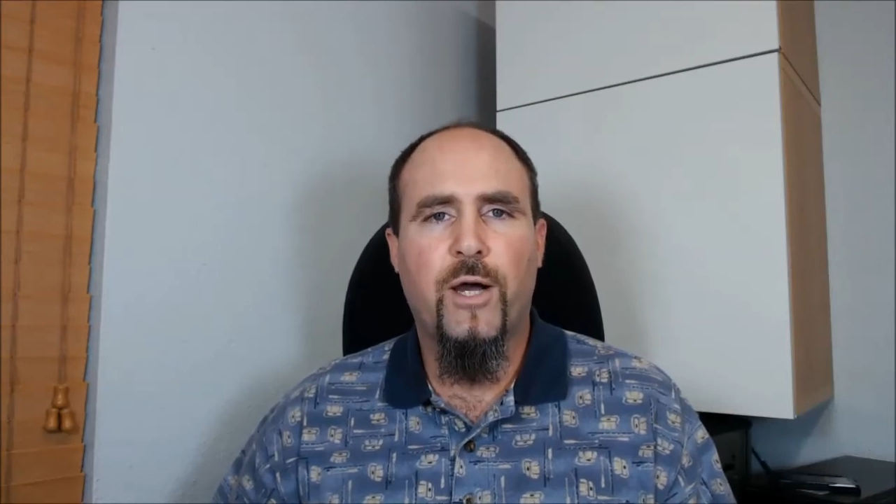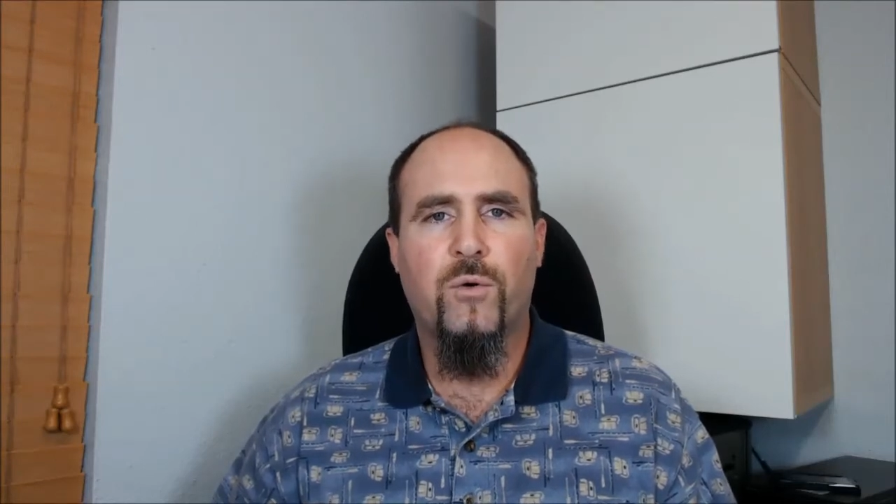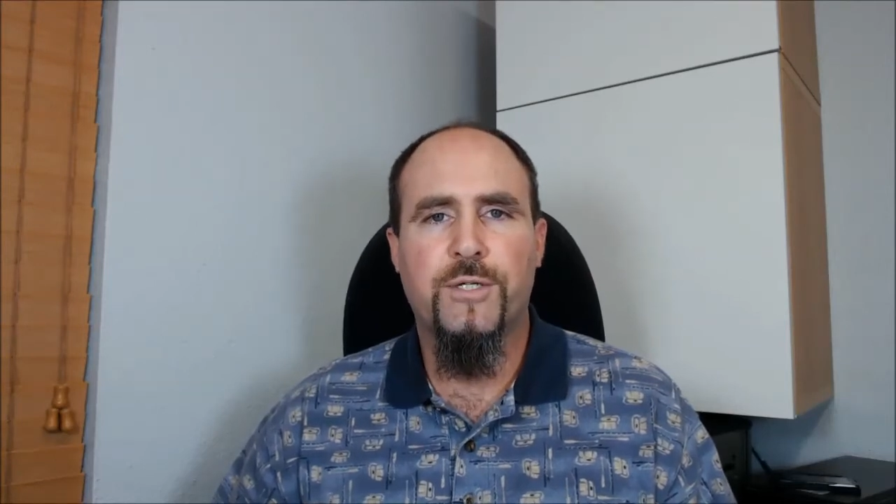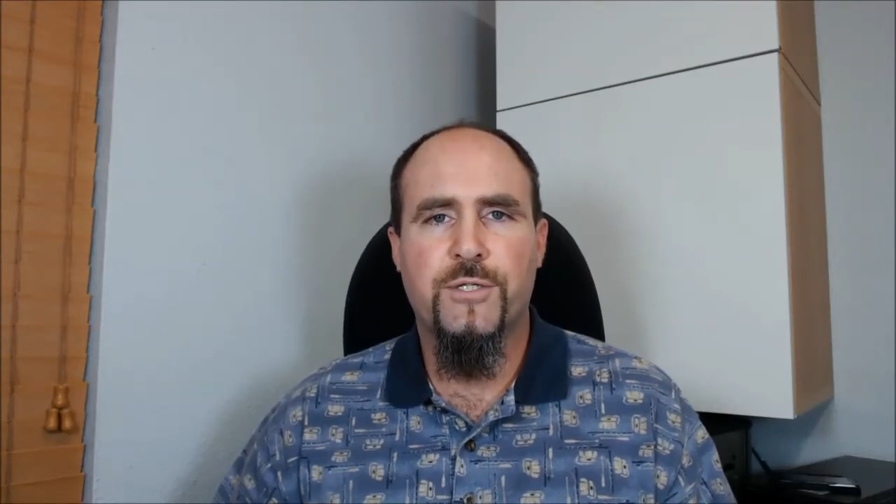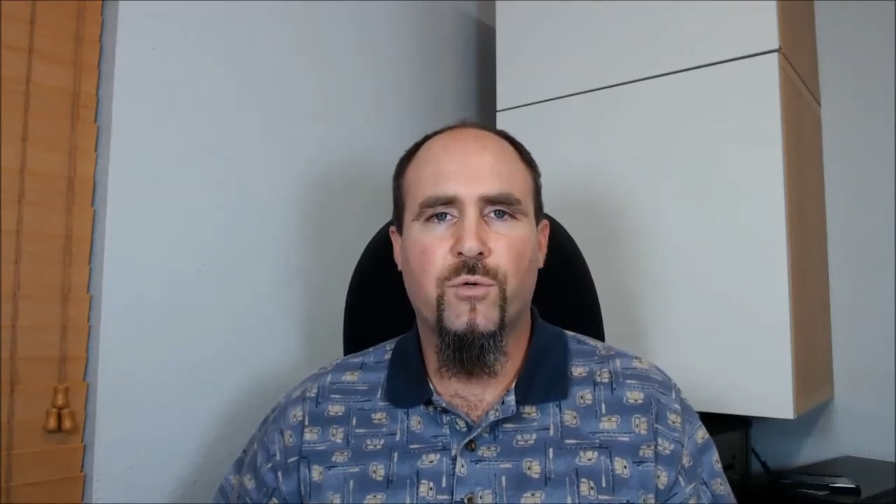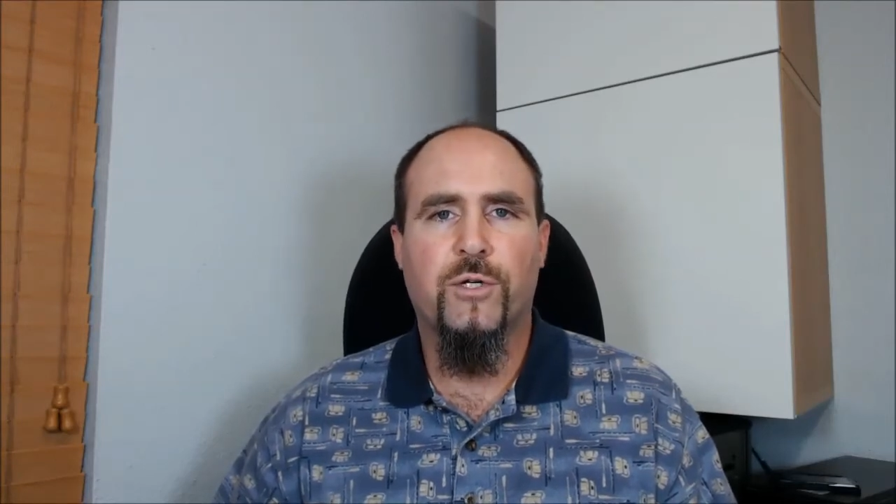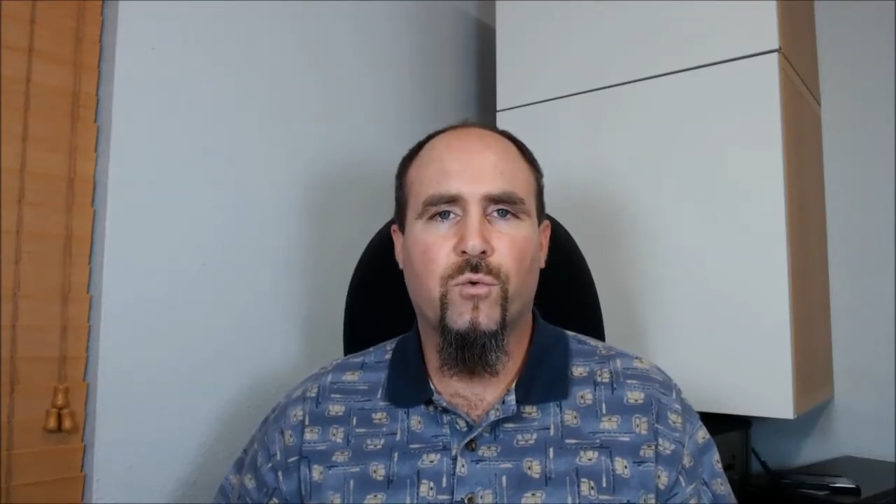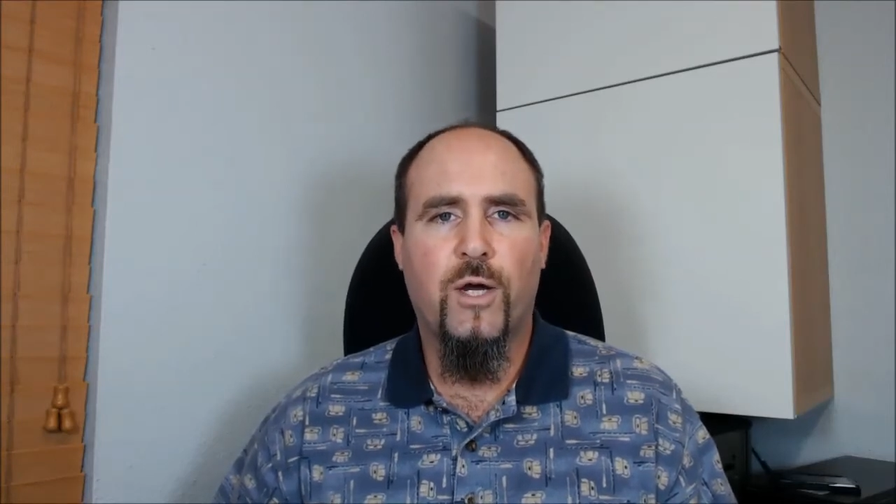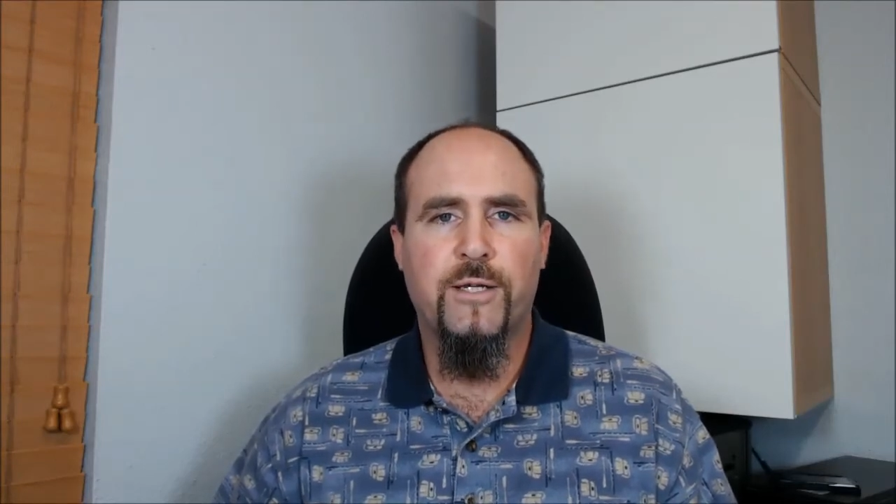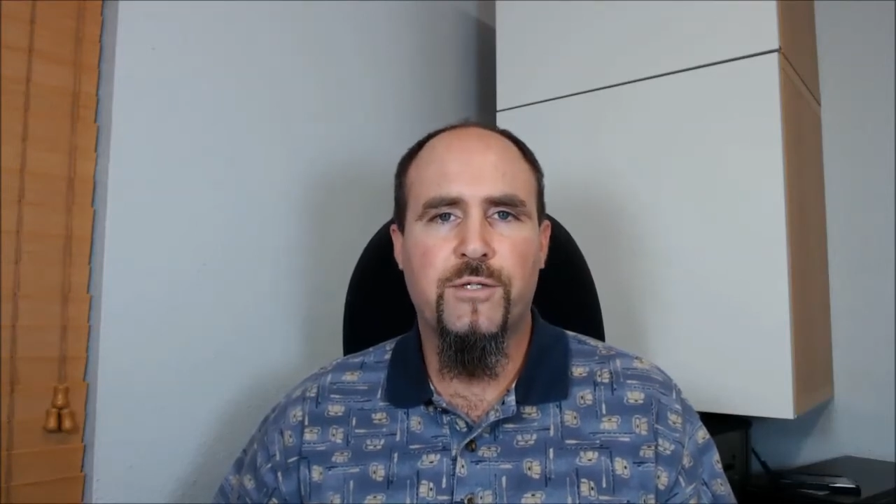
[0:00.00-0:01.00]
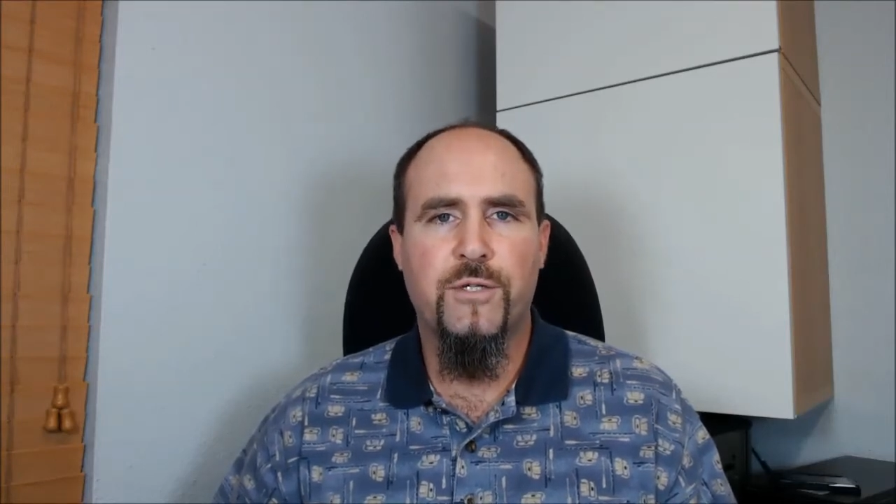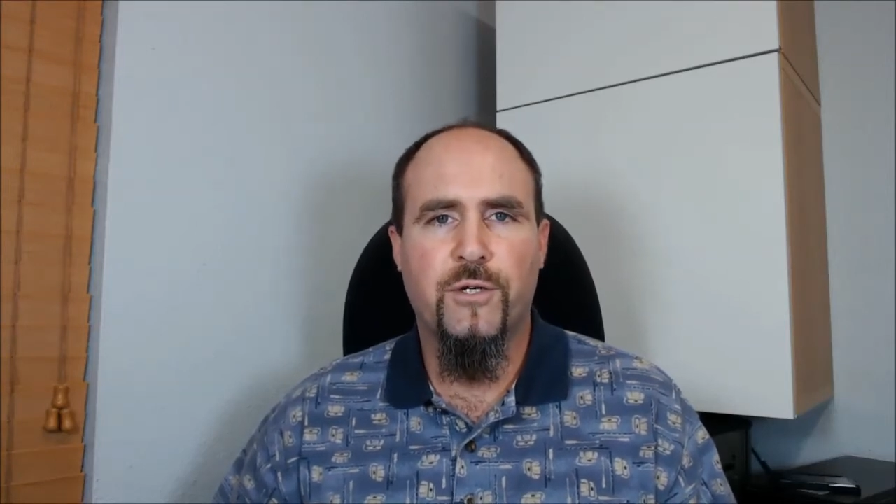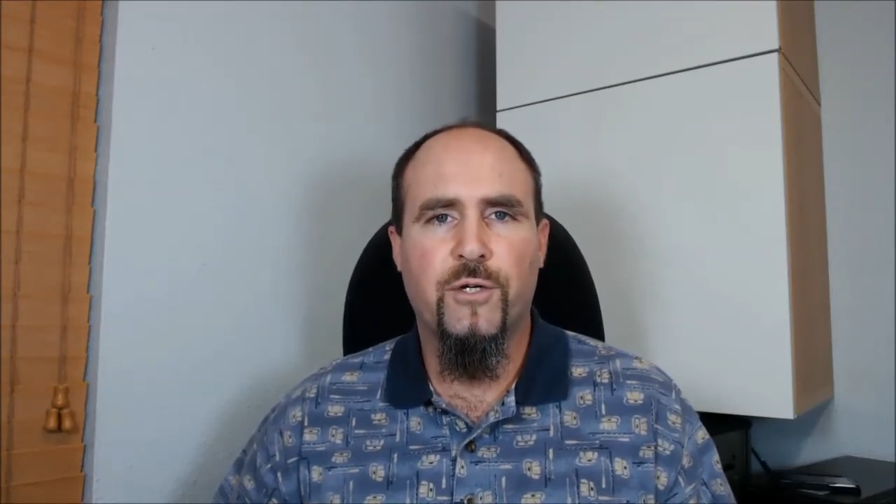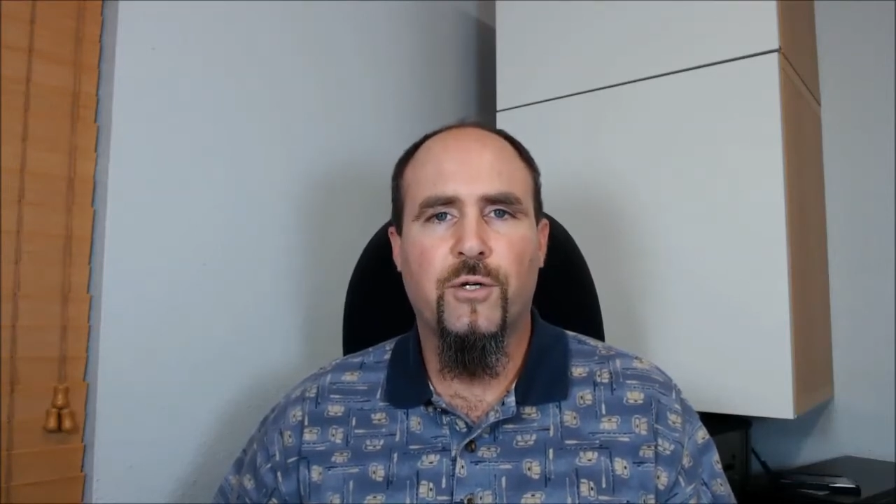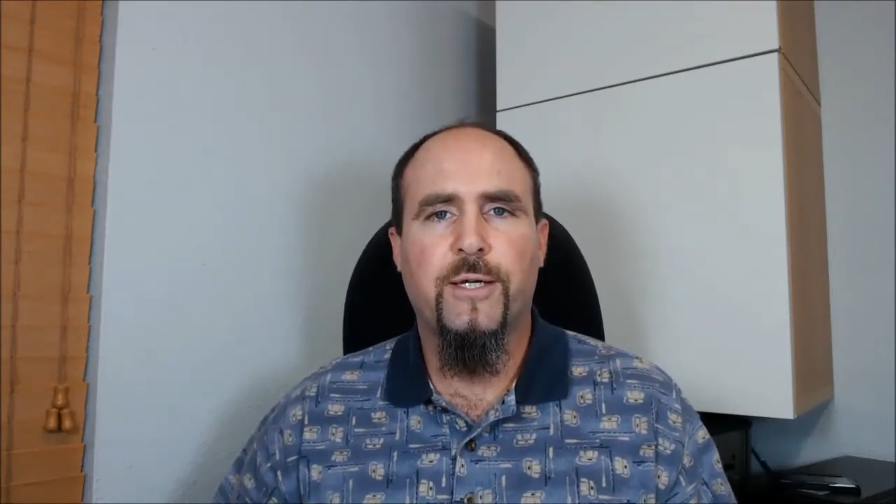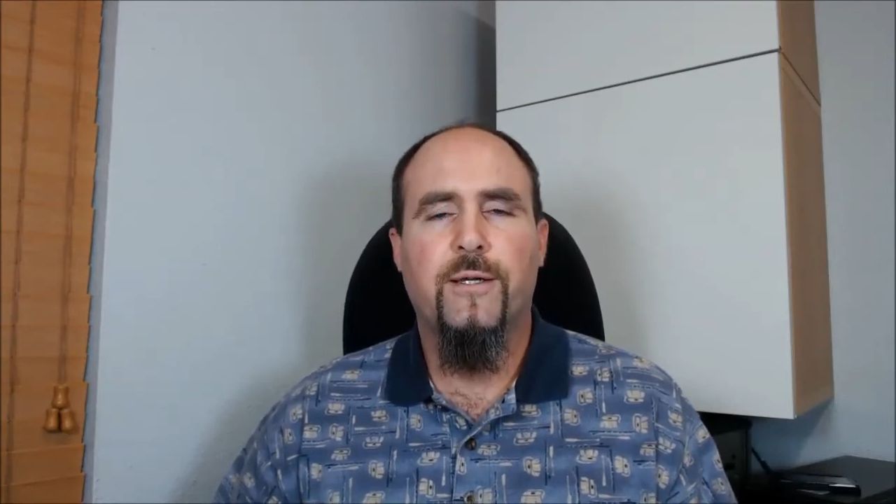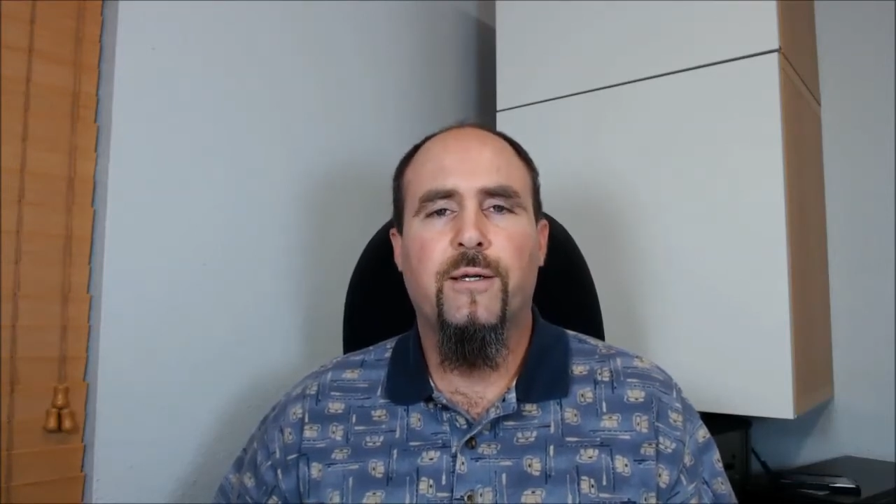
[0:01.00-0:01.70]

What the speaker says: hours doing rideshare,